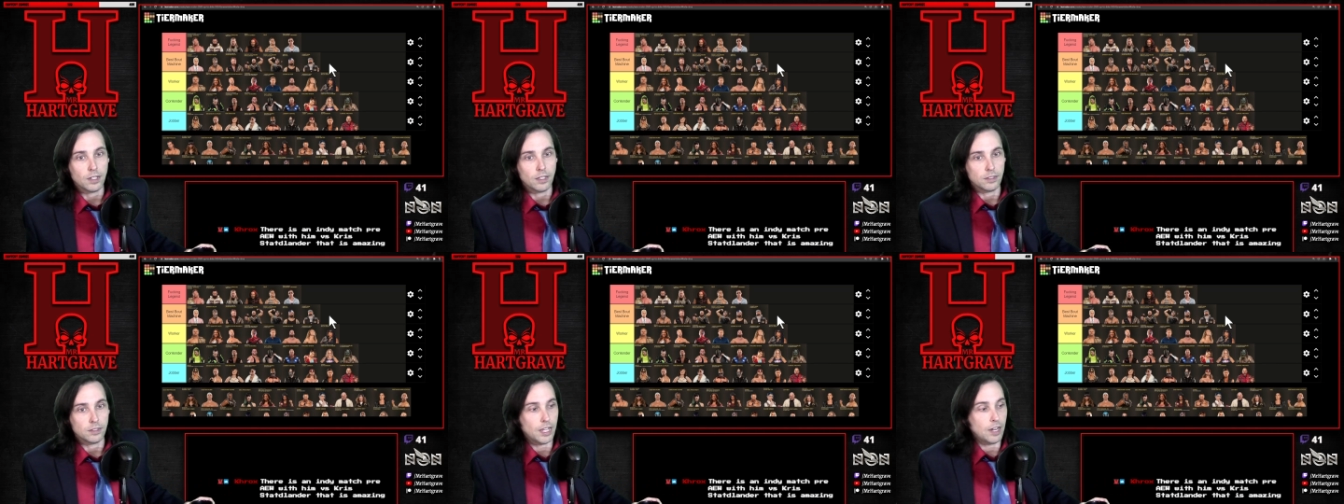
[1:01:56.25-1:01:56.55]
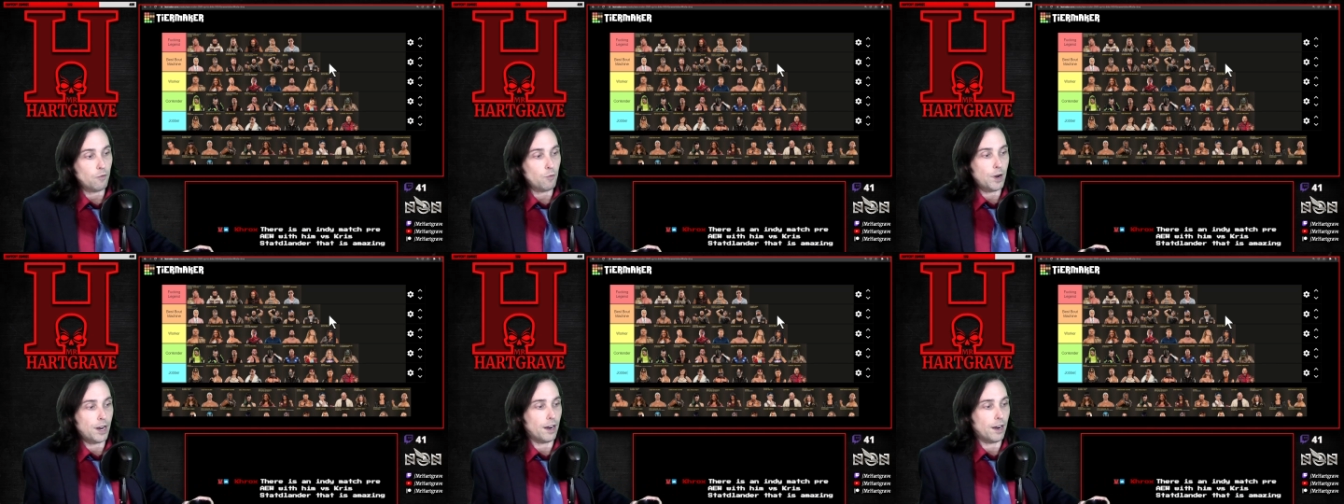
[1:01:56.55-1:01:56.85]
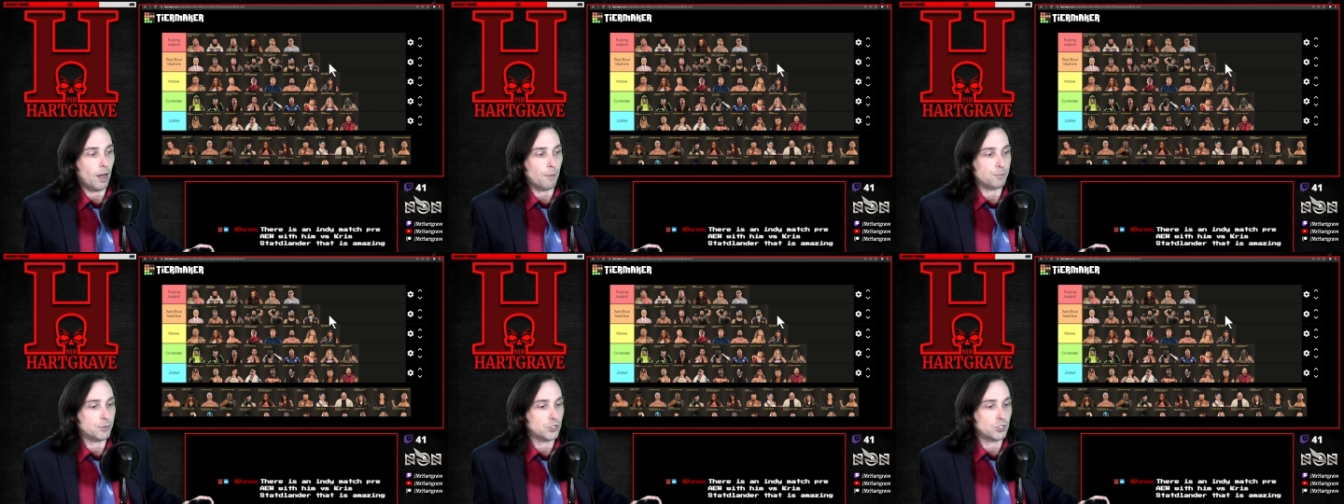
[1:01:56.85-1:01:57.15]
They went
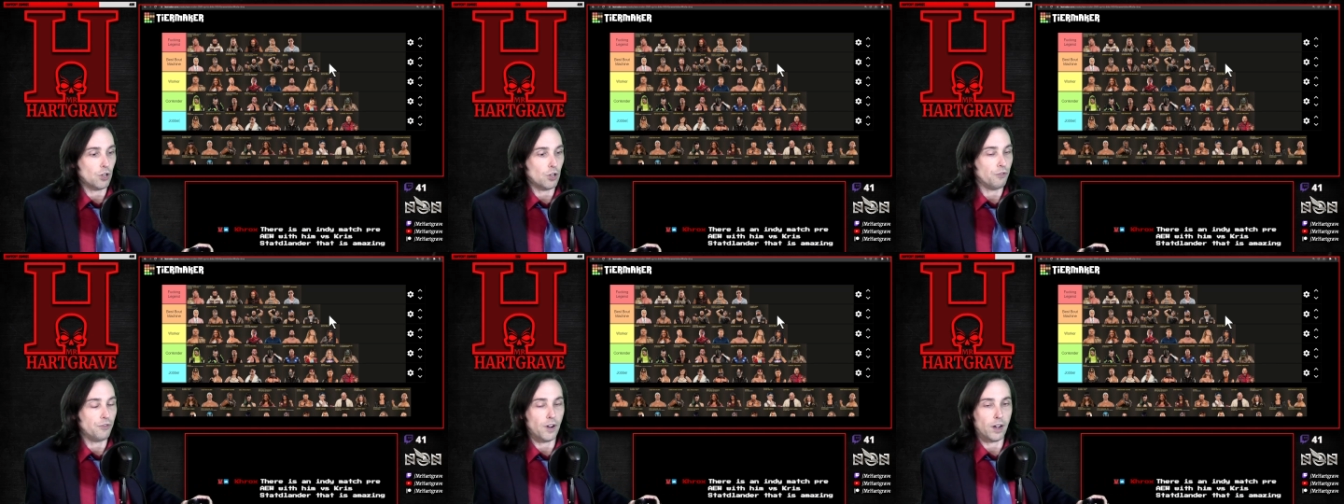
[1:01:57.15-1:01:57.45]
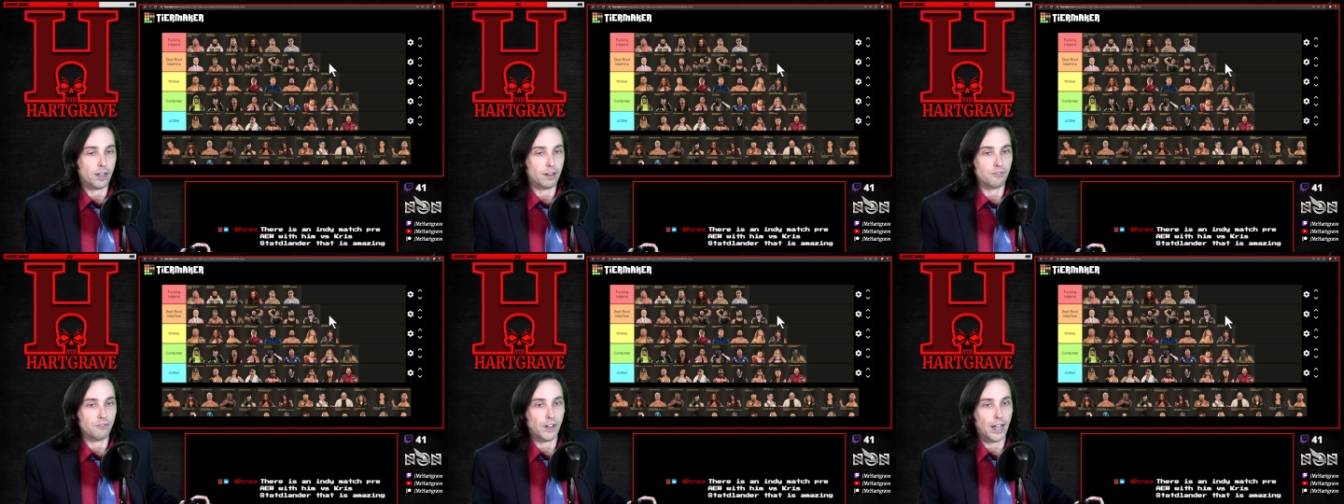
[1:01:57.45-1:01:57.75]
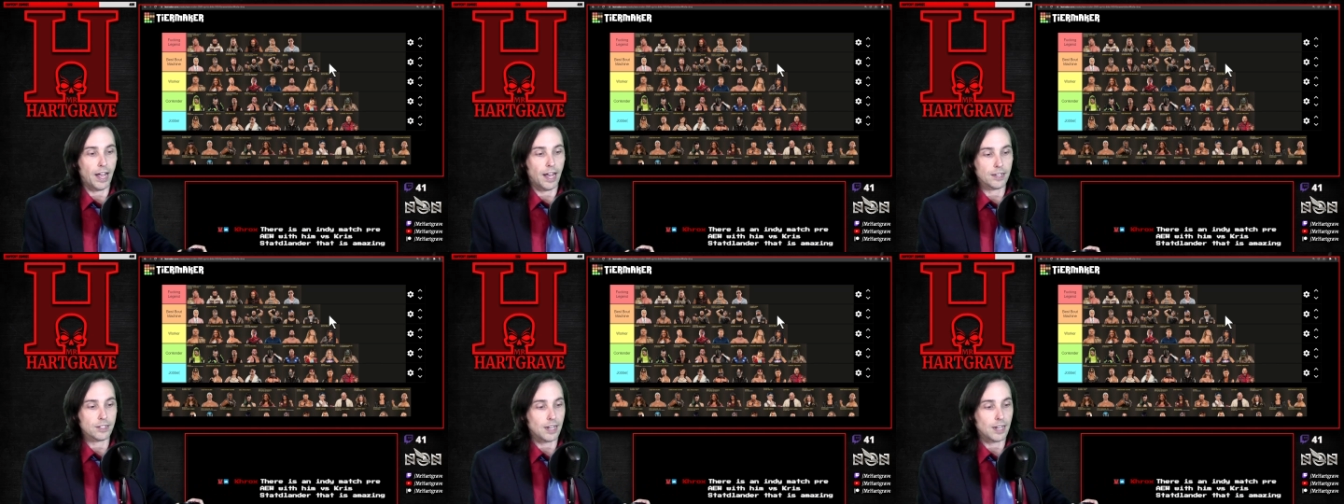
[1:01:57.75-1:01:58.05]
up so fucking
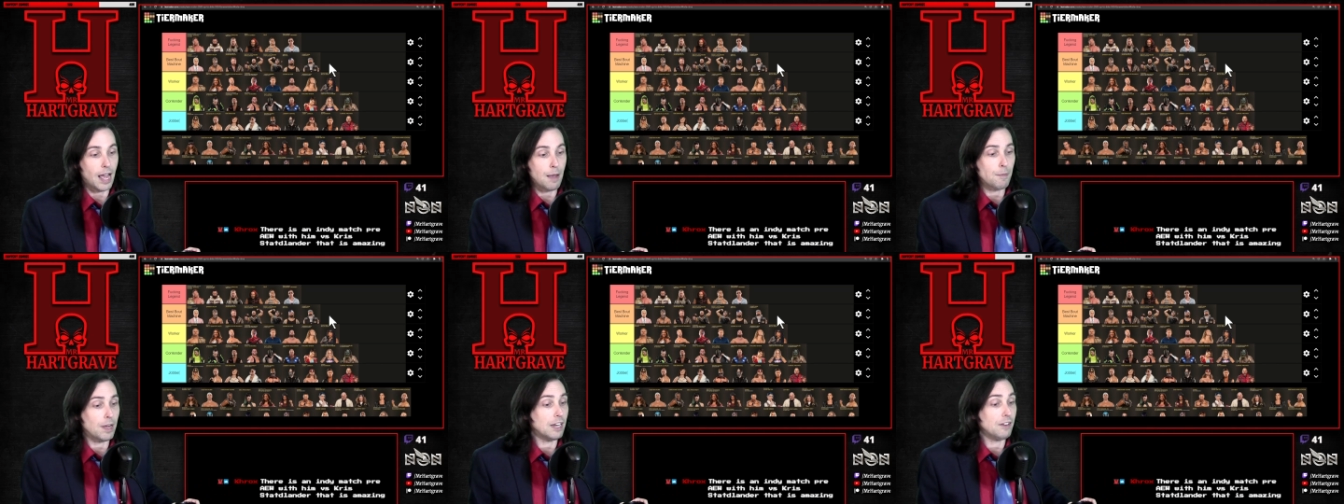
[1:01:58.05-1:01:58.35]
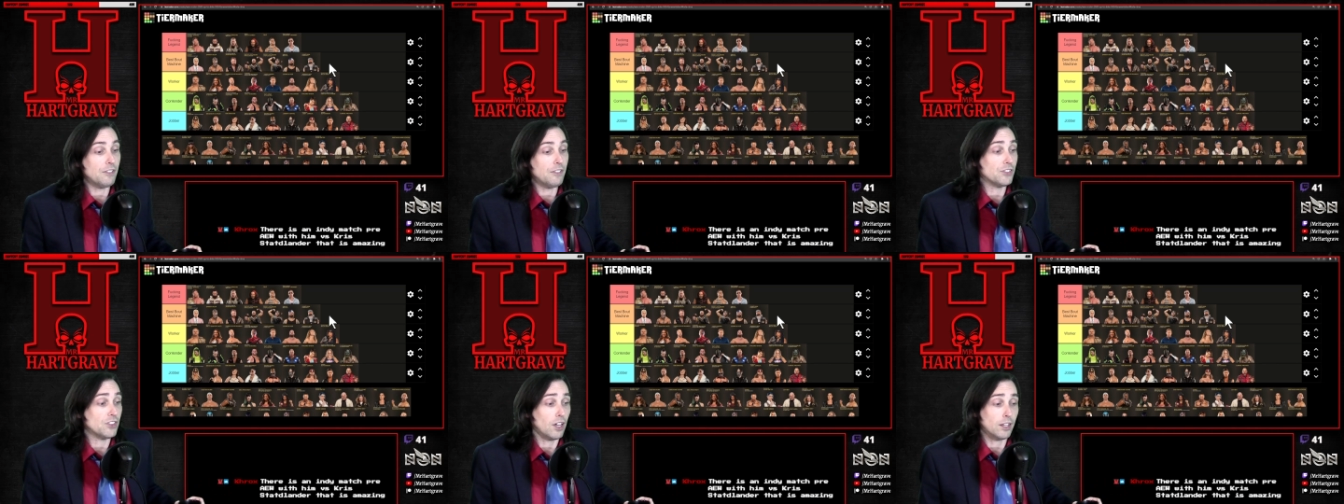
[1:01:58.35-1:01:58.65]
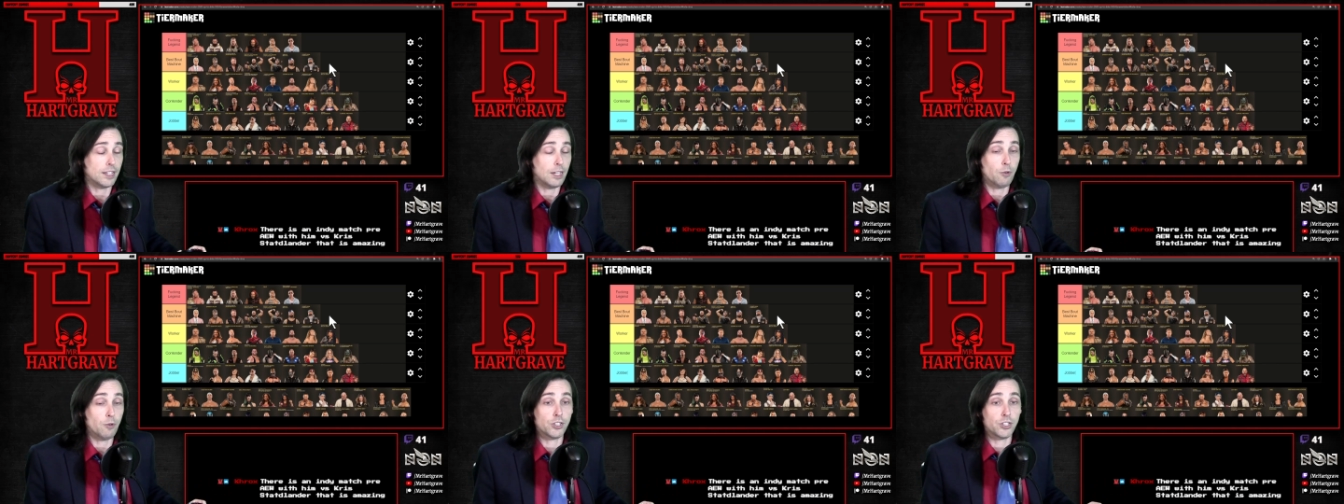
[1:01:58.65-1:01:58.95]
fast. I might have even
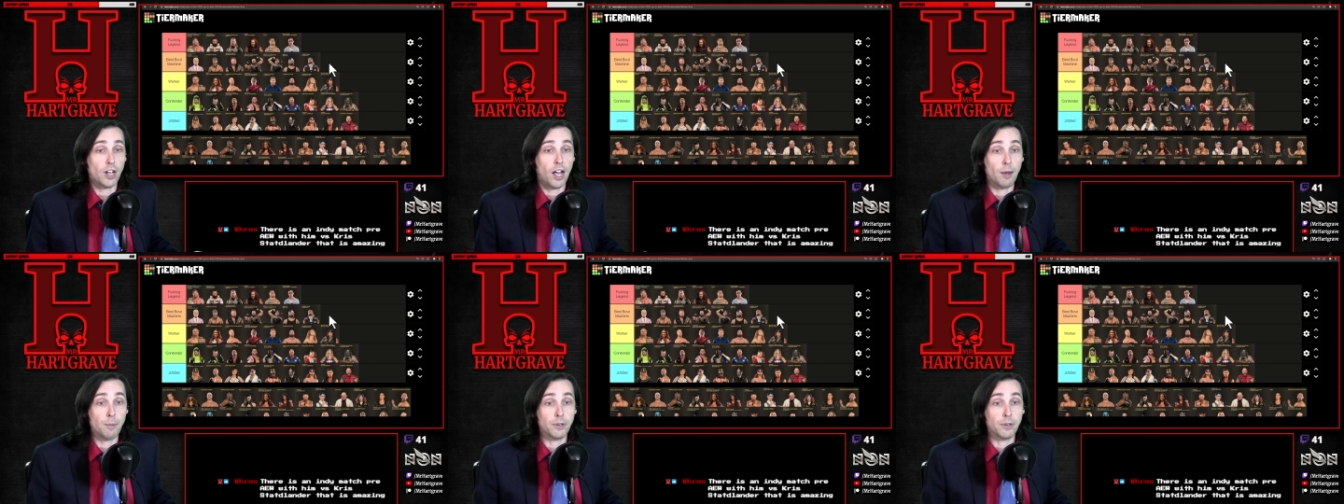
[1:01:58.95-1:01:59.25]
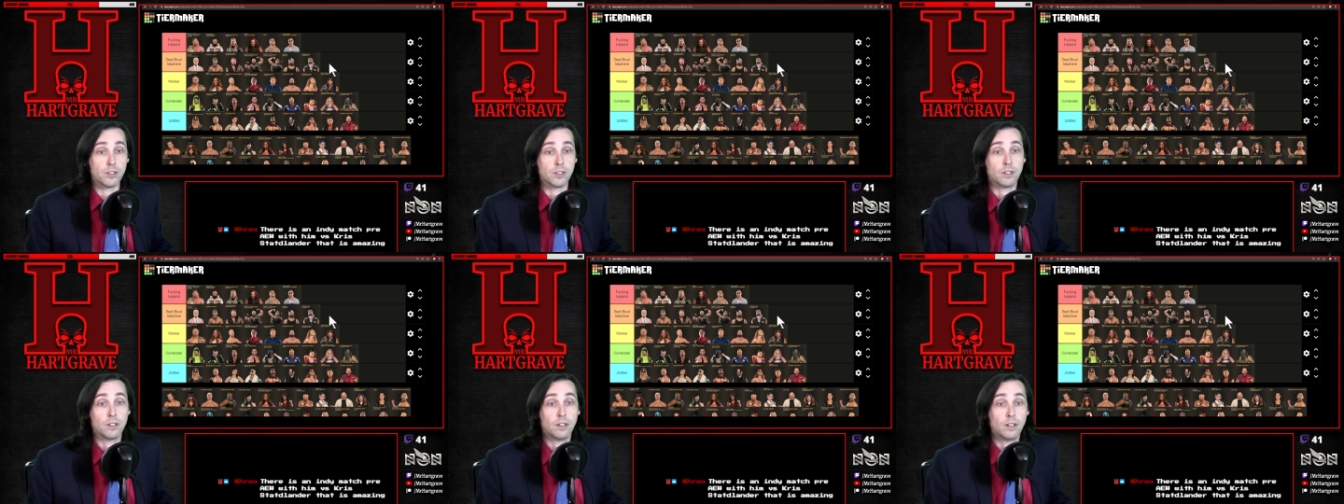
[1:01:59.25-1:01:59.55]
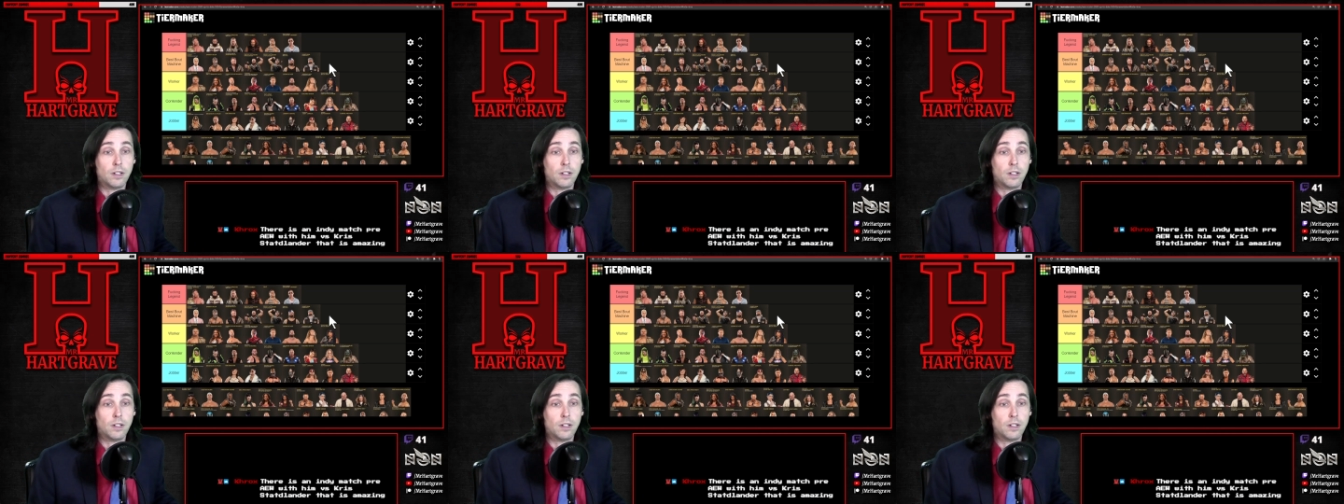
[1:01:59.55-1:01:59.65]
thought they were jobbers.